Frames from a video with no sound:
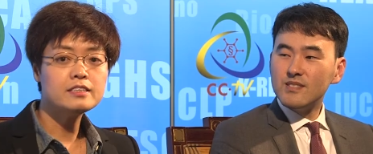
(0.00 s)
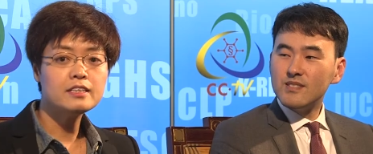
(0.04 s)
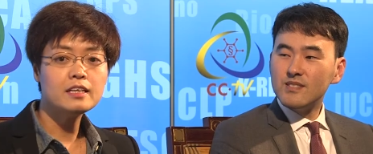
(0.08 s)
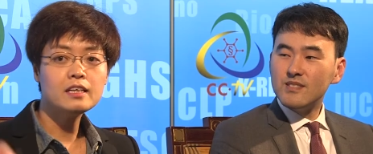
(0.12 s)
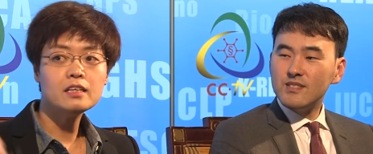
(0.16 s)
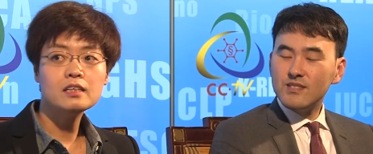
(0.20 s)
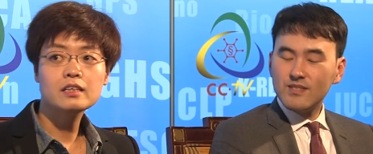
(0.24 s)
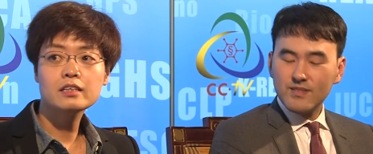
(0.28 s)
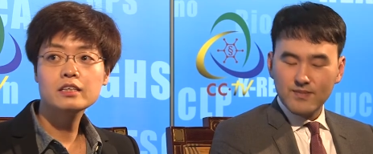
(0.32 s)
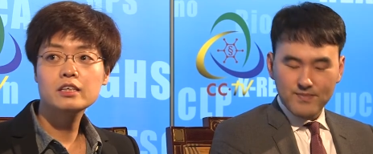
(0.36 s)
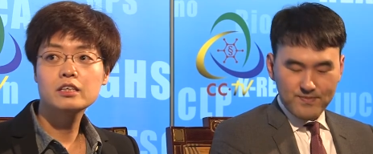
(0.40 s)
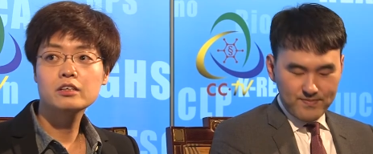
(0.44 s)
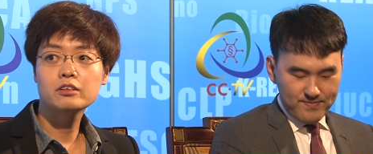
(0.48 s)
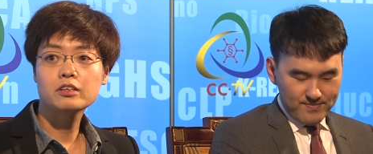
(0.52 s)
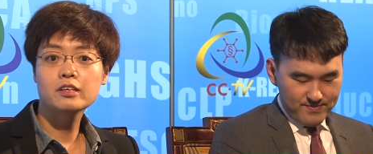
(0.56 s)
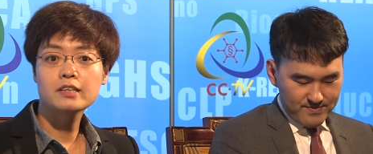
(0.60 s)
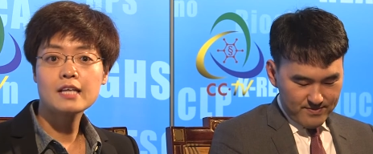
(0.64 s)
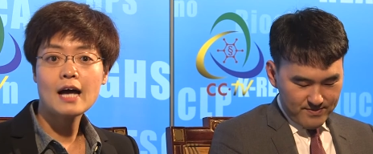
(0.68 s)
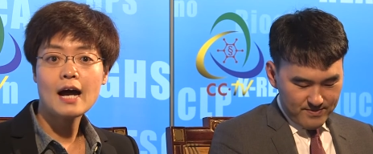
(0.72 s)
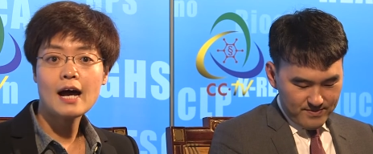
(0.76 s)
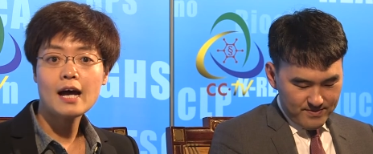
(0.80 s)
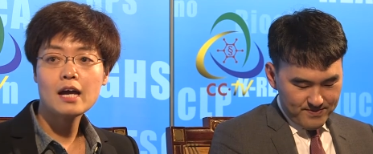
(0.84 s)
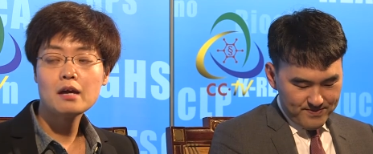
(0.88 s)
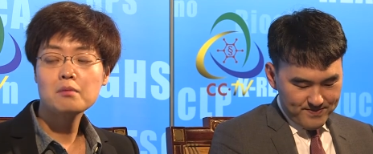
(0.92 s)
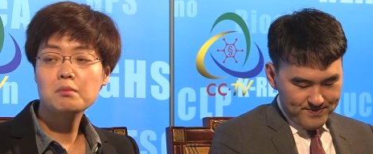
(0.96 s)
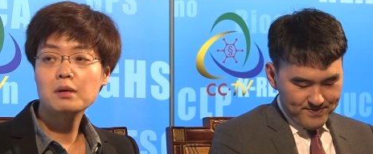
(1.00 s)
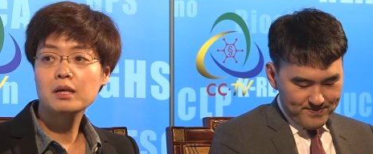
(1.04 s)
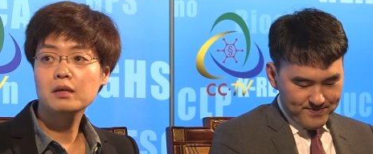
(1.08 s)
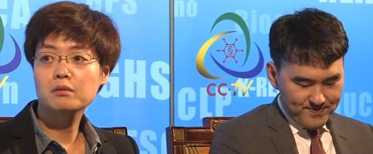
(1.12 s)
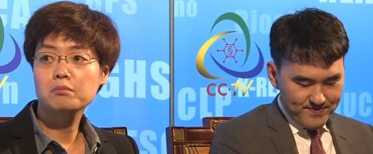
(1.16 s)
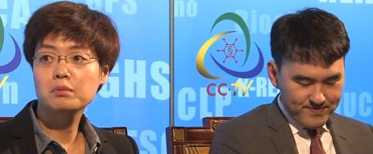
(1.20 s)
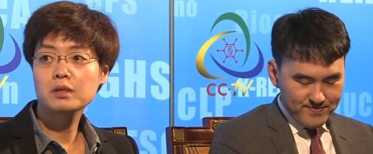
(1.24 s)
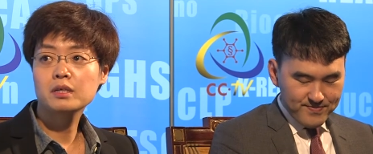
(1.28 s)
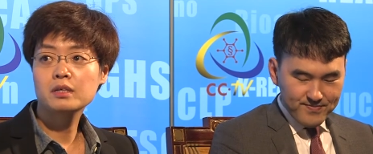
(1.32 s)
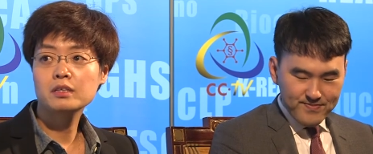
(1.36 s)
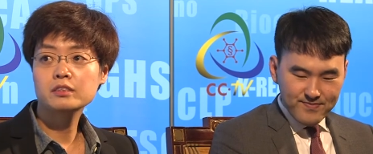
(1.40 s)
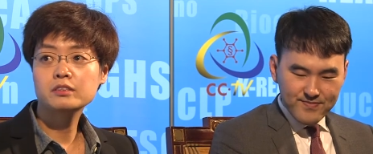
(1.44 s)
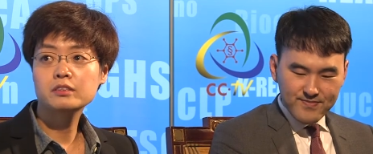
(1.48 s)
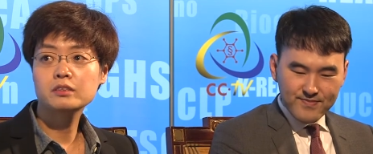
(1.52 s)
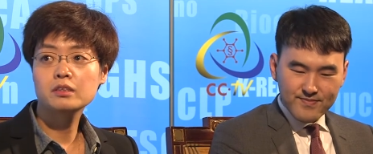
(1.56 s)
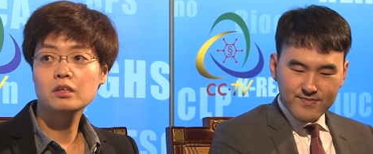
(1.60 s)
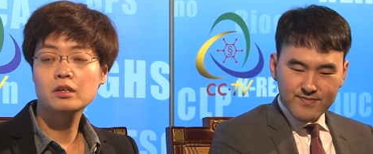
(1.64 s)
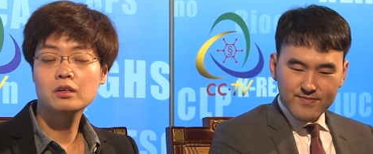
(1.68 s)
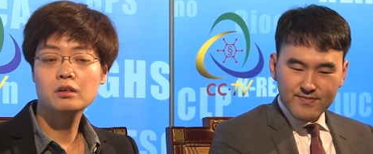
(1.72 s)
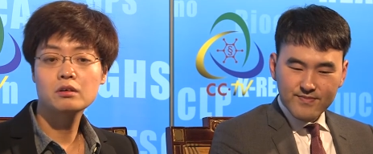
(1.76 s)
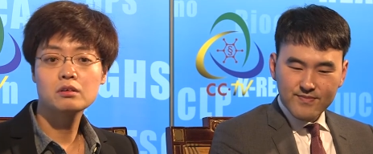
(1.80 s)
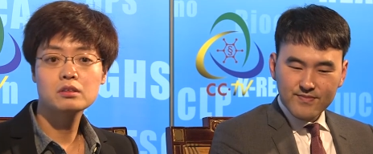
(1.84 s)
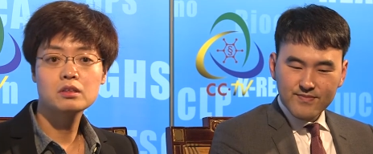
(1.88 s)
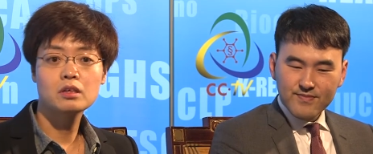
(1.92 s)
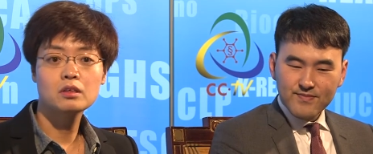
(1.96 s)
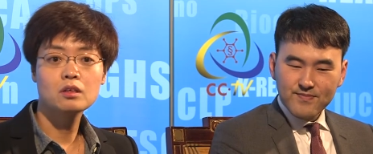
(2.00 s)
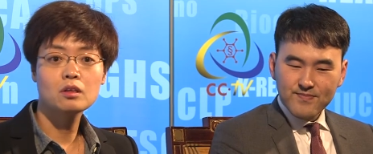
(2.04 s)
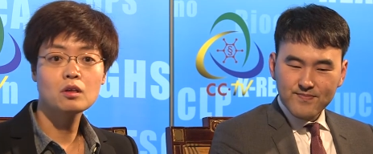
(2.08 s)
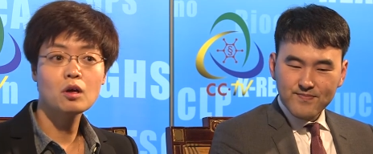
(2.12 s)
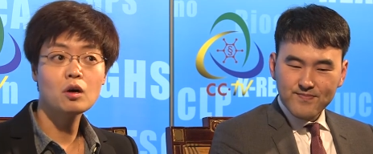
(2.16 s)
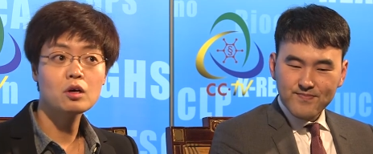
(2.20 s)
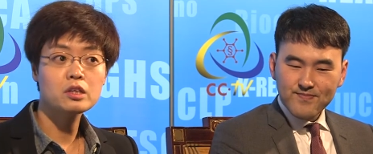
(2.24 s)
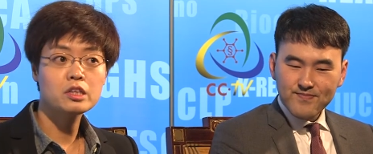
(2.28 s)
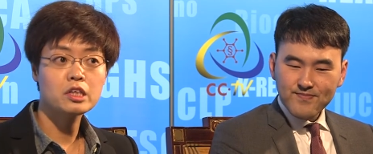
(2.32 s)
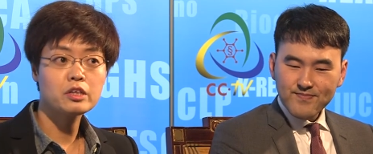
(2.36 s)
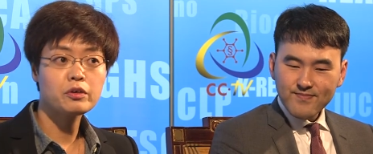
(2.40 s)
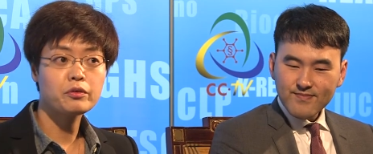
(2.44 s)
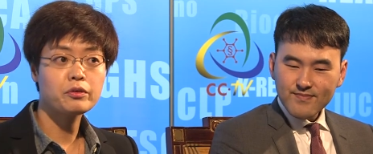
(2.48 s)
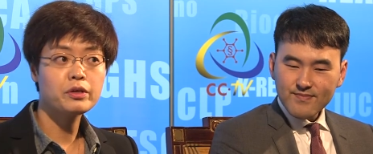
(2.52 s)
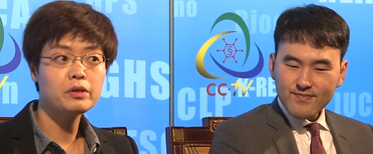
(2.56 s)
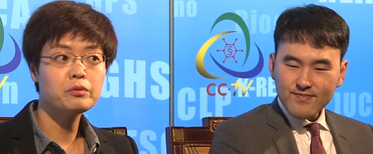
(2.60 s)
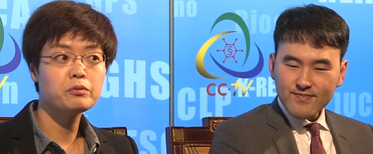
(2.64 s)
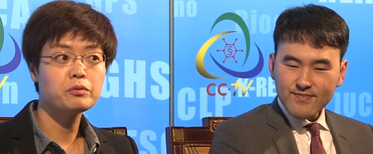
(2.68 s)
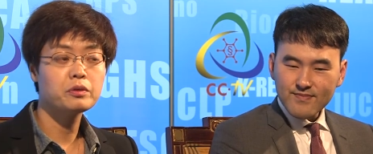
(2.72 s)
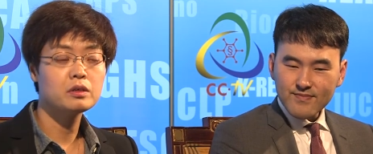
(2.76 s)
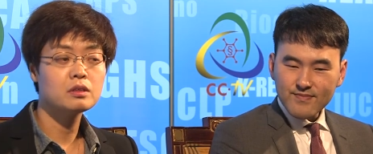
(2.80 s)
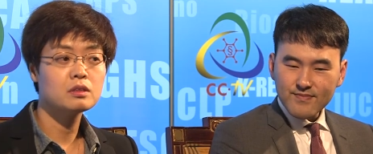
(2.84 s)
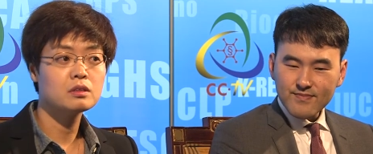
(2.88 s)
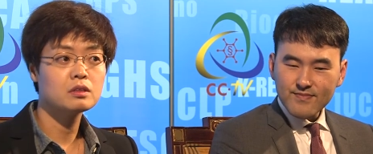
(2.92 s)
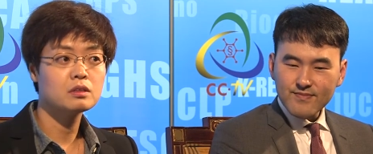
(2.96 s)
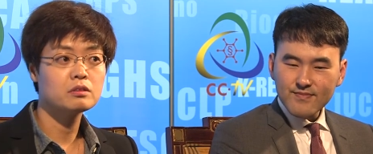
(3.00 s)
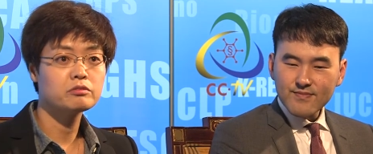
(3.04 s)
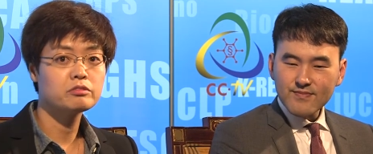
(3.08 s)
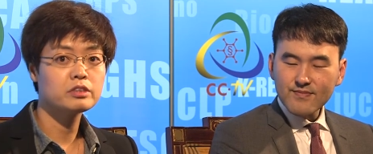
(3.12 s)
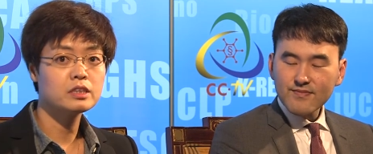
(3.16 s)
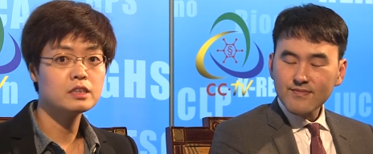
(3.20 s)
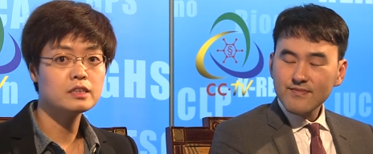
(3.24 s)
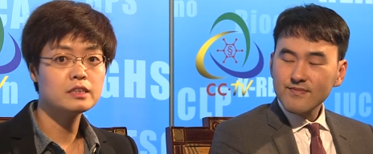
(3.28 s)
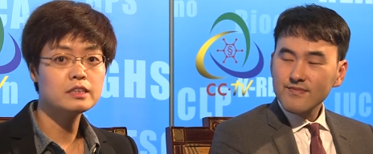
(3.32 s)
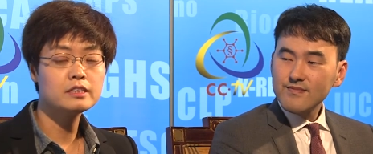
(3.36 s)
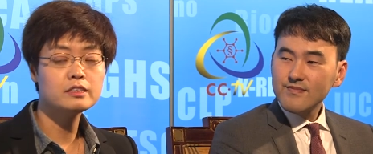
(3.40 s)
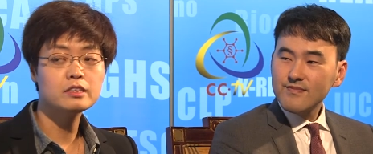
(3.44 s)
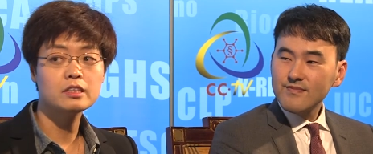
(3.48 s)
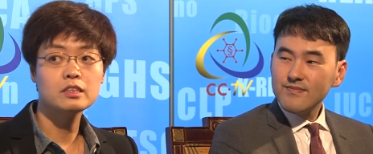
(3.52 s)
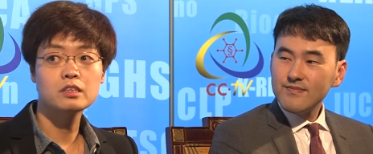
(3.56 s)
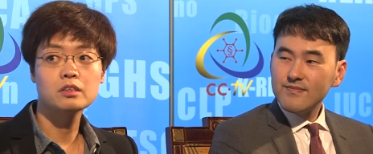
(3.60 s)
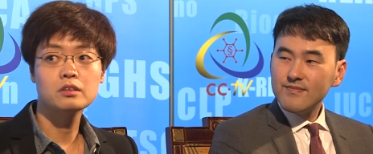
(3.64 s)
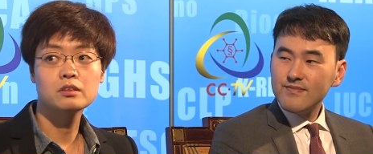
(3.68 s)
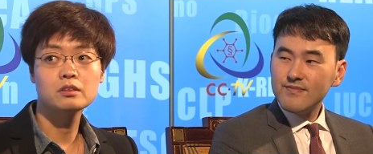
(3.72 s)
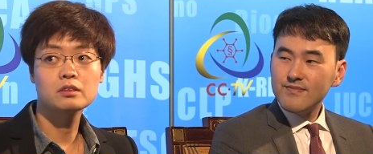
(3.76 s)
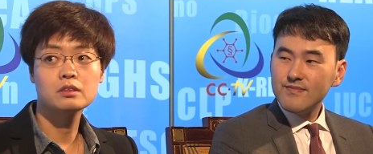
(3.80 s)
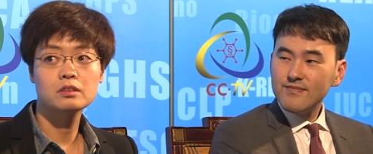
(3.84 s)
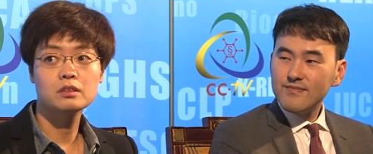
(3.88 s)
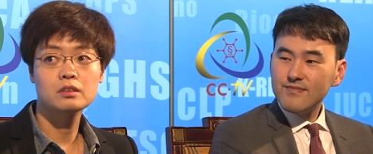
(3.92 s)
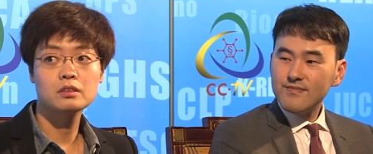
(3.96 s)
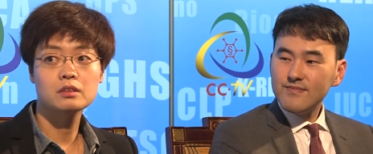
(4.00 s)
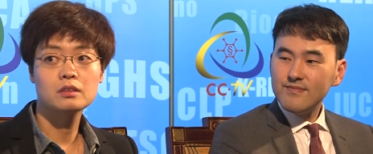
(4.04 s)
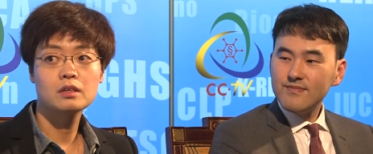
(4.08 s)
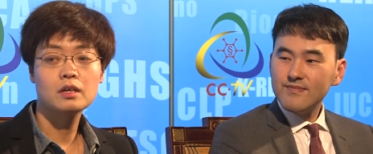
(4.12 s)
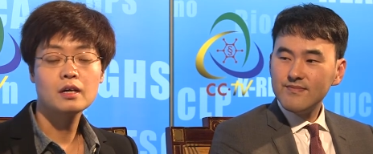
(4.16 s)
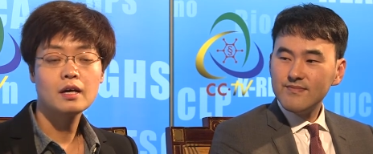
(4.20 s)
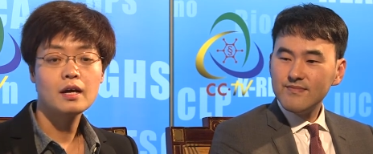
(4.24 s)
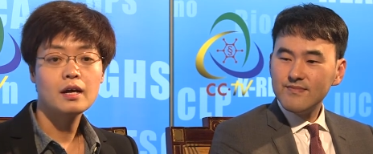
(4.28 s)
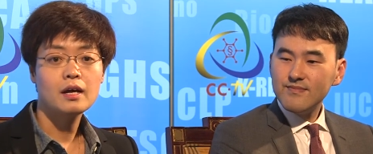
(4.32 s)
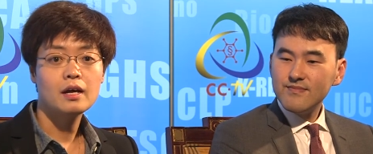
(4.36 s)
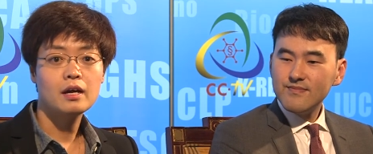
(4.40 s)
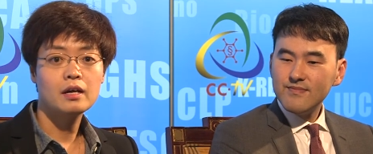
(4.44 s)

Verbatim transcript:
Speaker 1: say like you know the timing because you know the law decree will release you know the